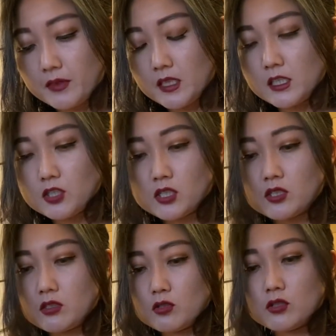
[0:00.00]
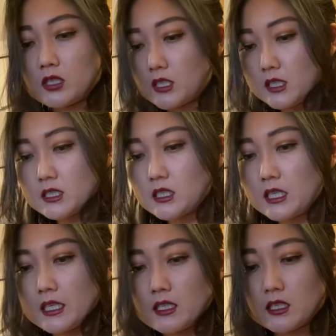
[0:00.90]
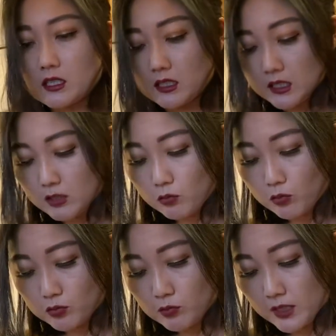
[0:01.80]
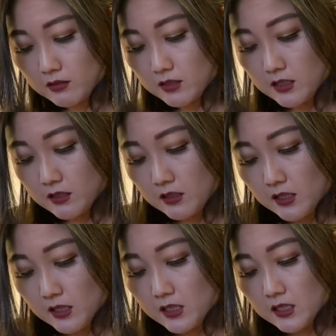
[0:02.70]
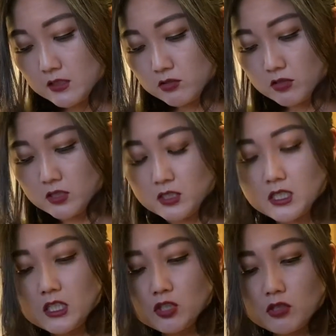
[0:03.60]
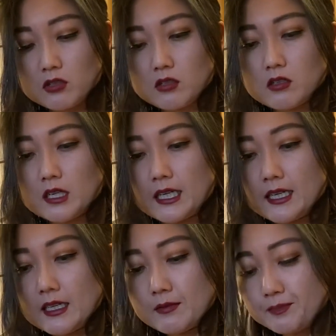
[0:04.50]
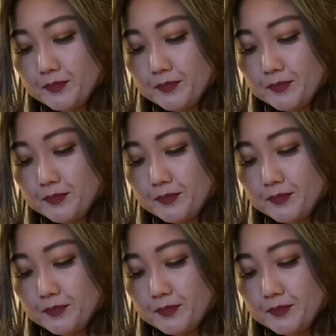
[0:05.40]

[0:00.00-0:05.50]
he just treated us like equals rather than just a teacher. And